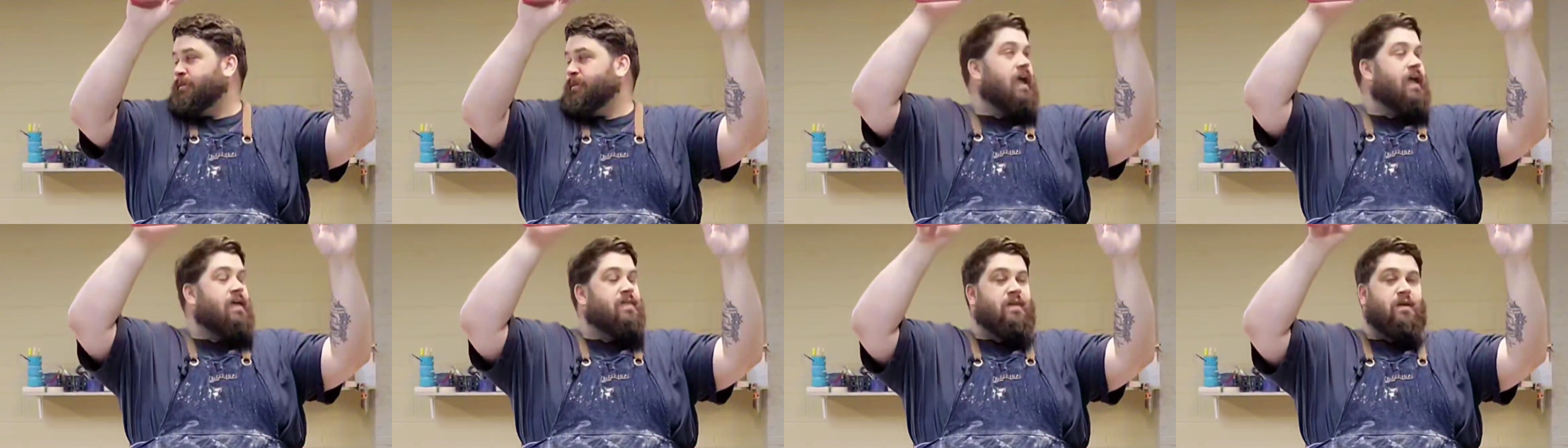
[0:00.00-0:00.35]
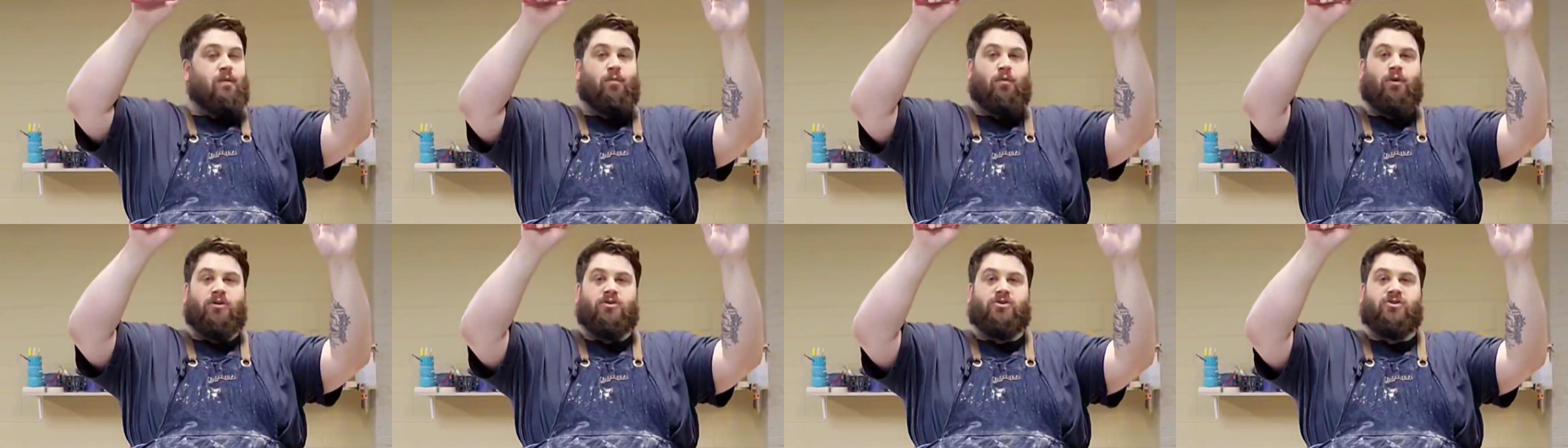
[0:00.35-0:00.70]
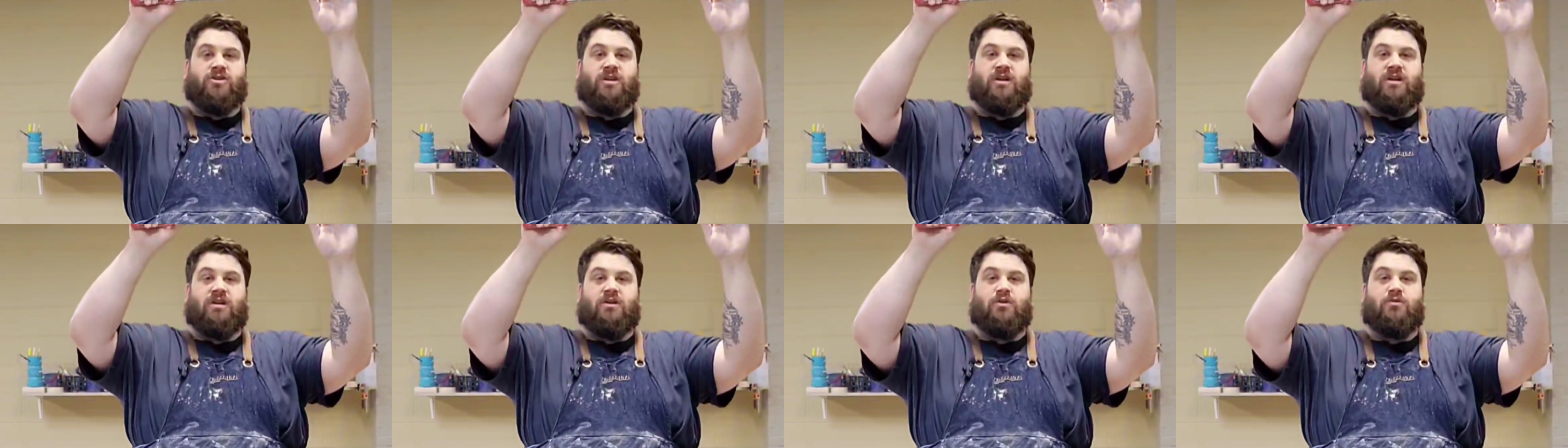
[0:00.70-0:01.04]
and then we're just going
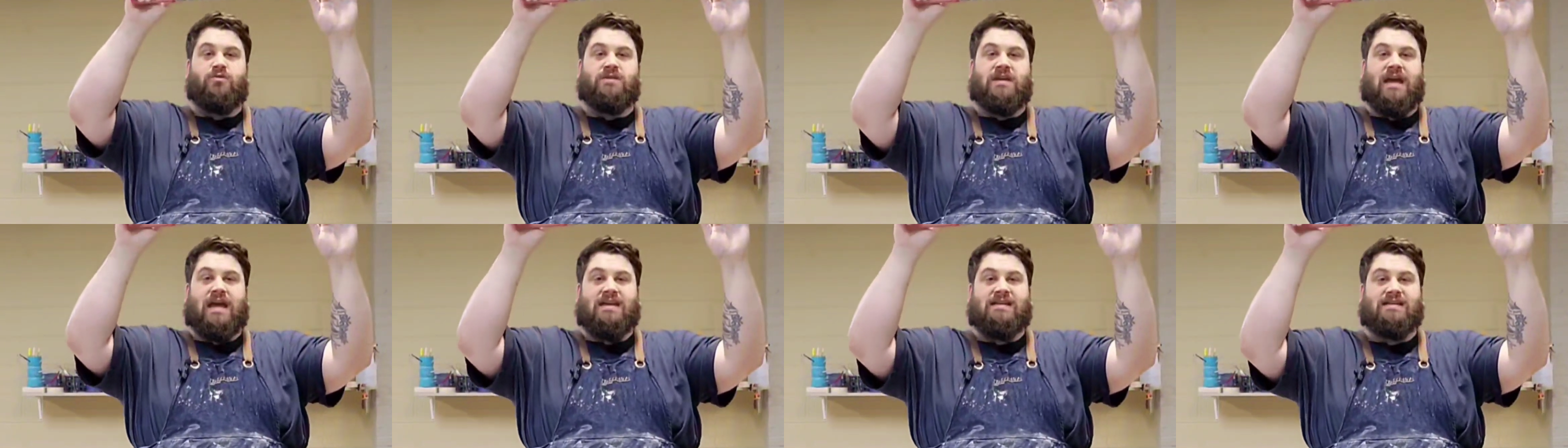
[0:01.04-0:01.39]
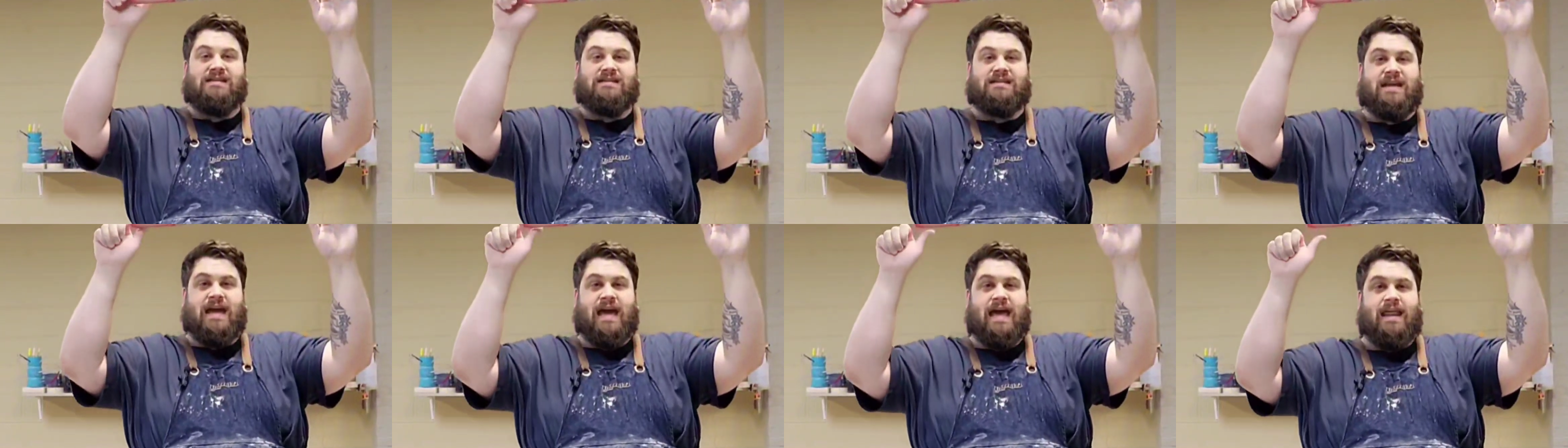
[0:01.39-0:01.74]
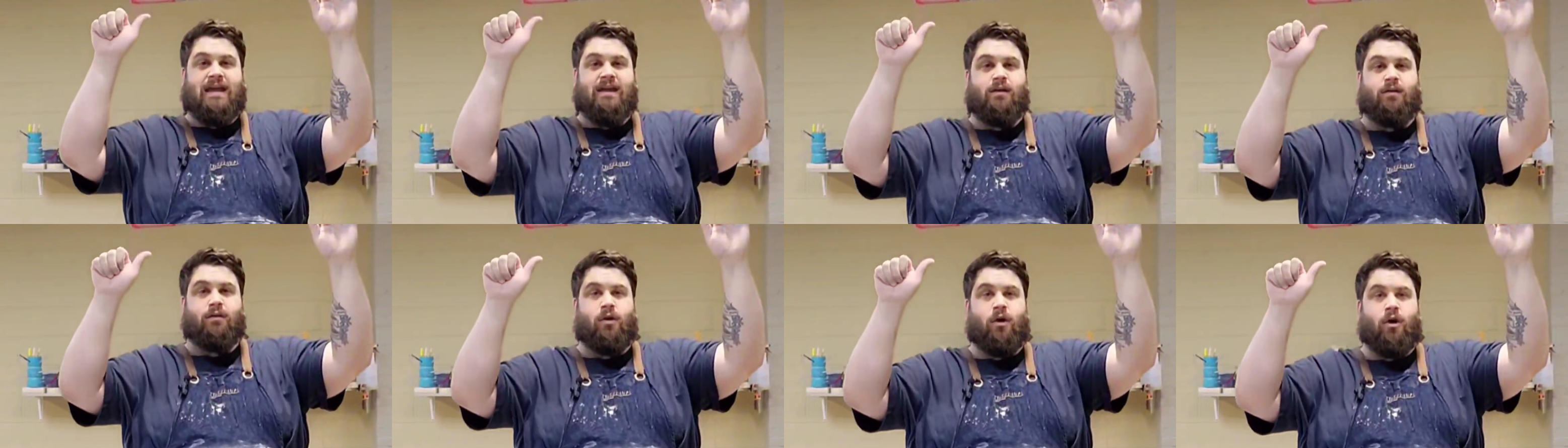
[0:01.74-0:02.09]
to use a
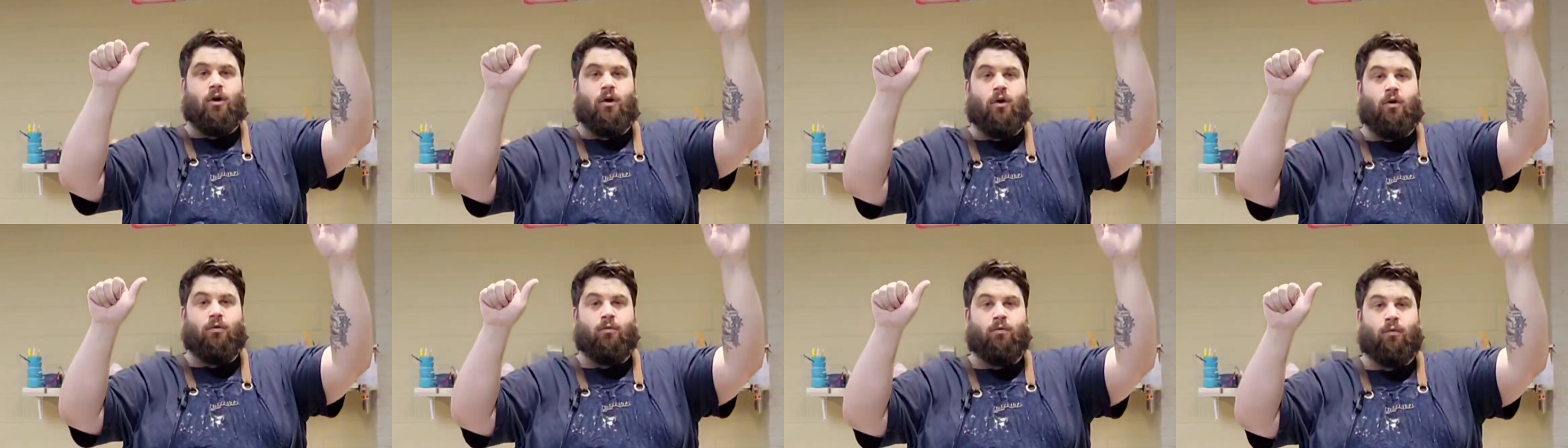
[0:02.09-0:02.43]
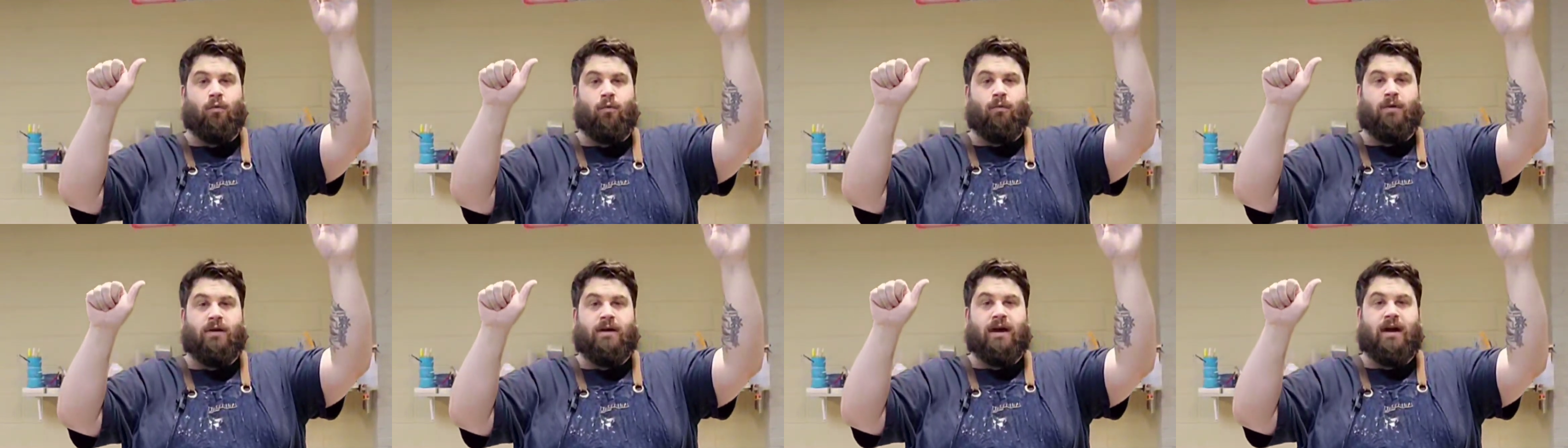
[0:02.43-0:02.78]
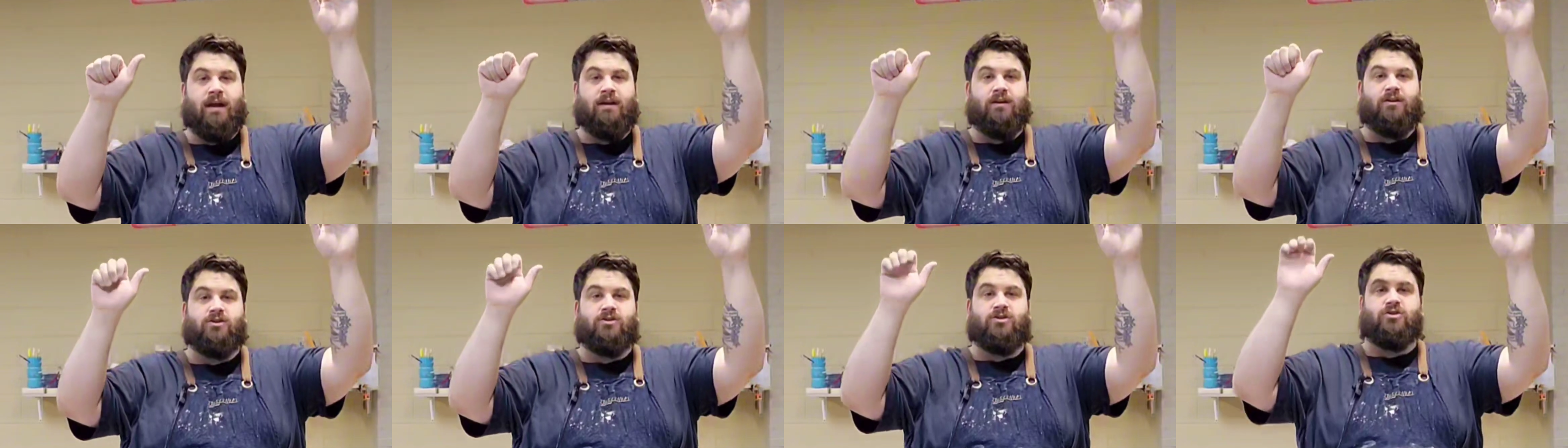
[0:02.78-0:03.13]
static load where we kind
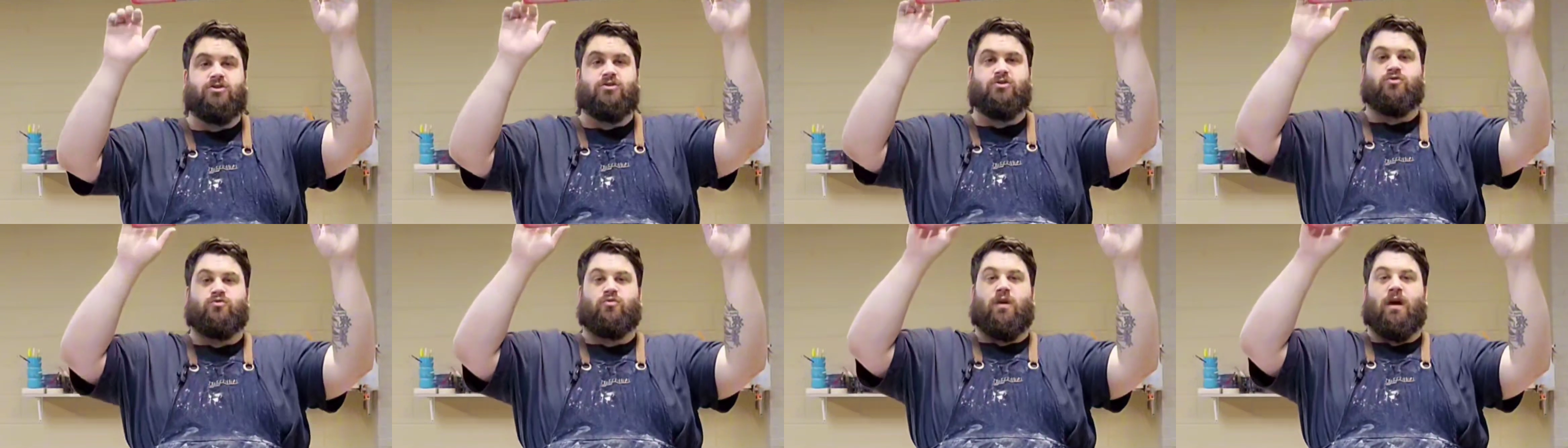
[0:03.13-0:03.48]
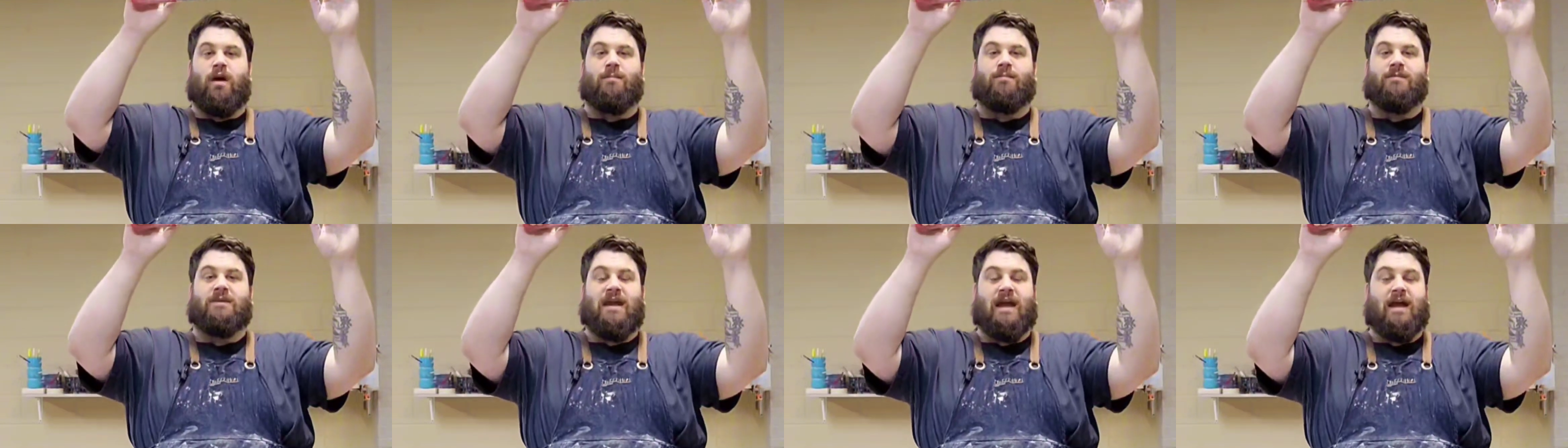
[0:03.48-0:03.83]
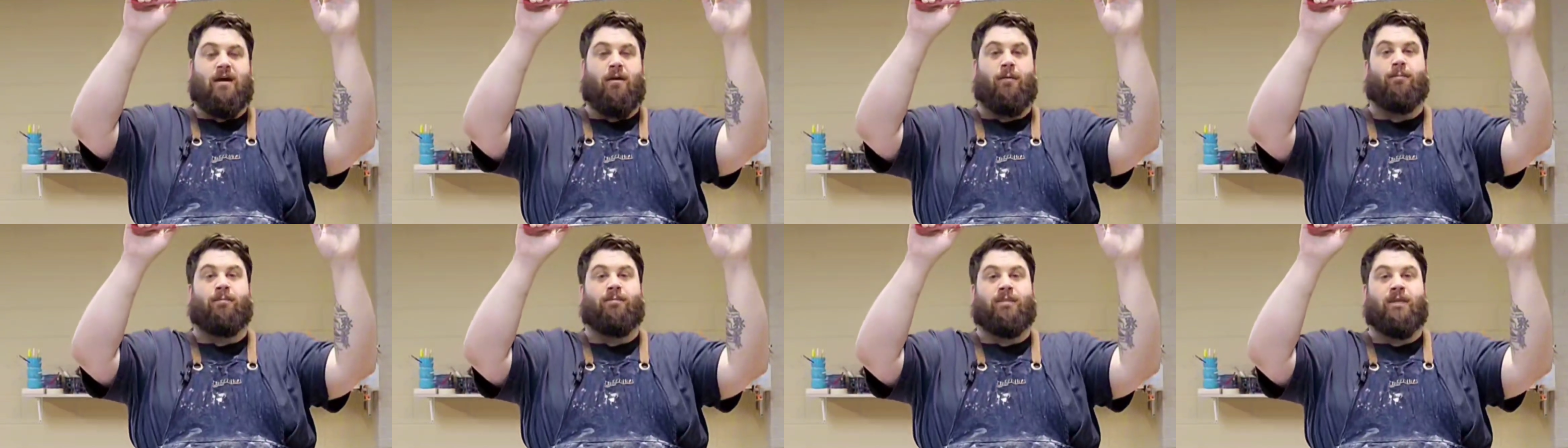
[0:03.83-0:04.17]
of just drop
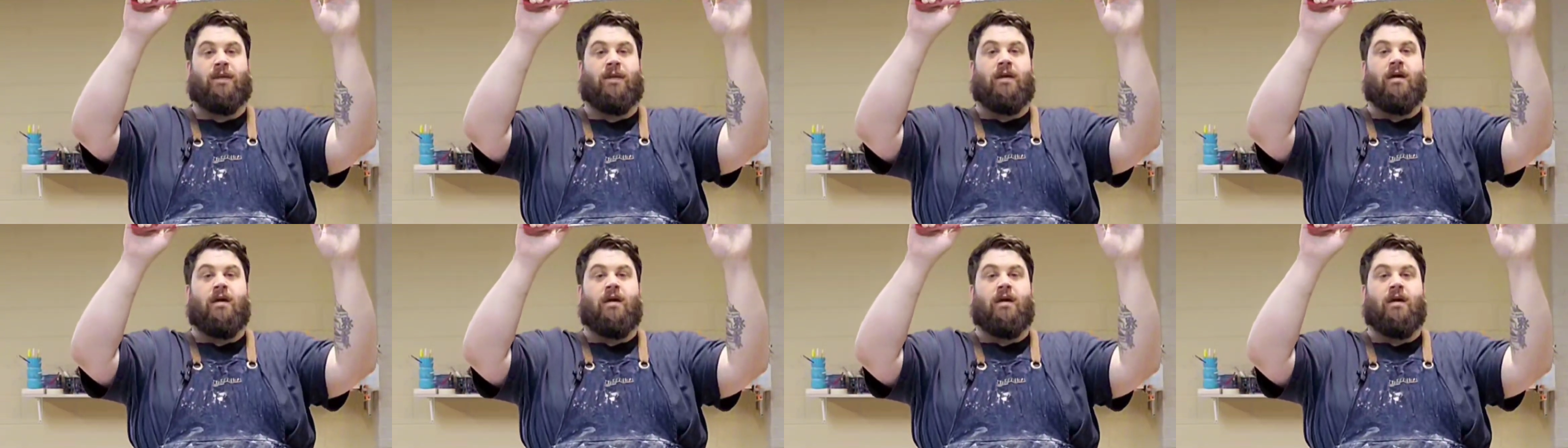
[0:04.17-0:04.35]
down.